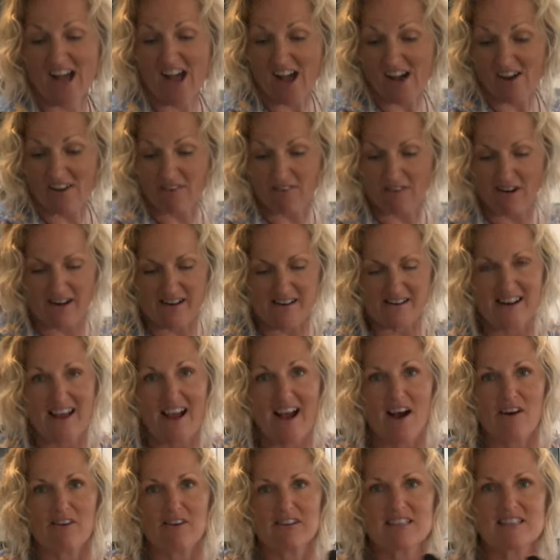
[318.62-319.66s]
All right,
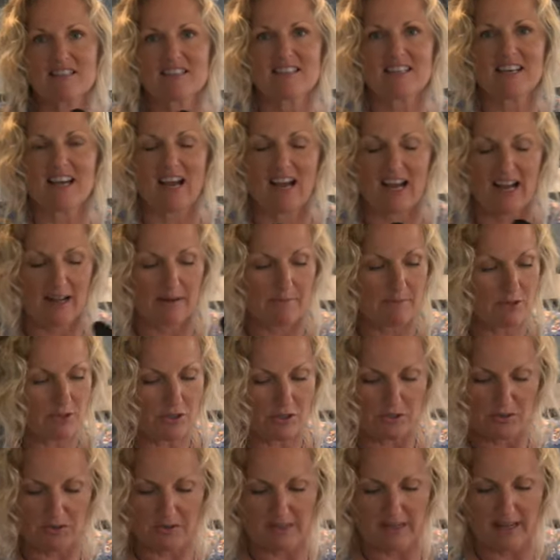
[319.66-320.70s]
now it's time
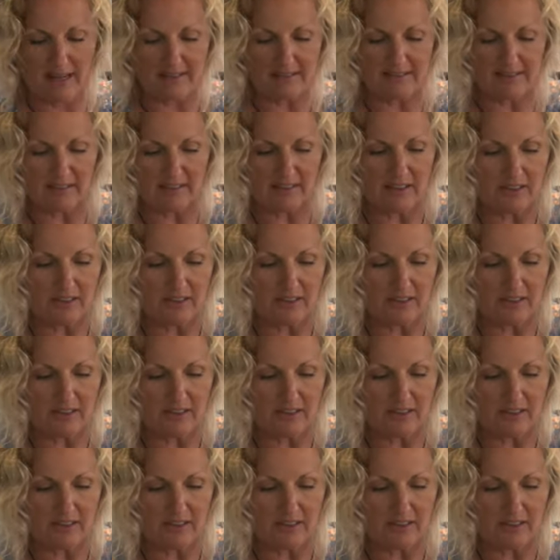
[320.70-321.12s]
to nestle